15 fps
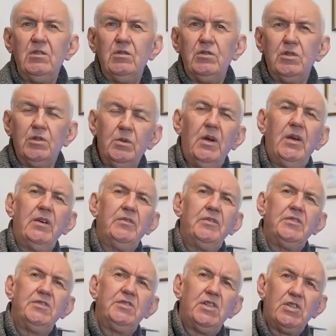you do have
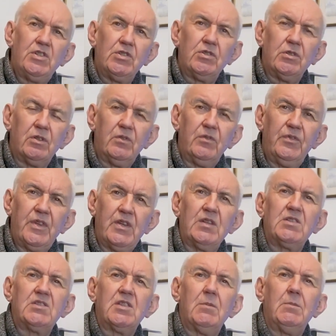a digital V
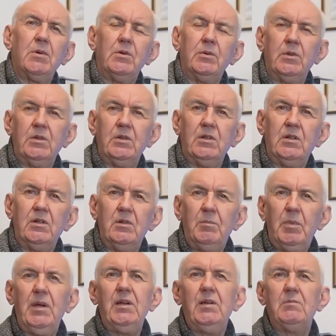S W R
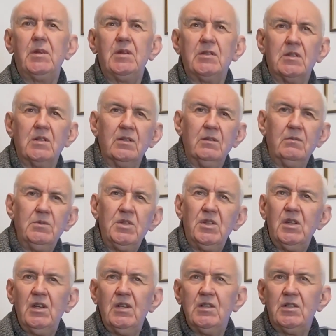power meter, which
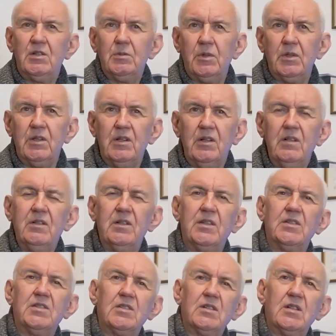again is quite
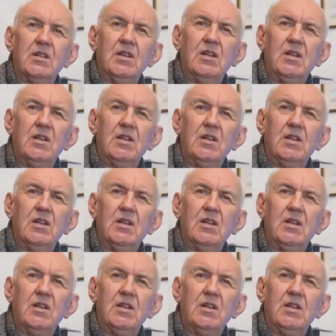nice,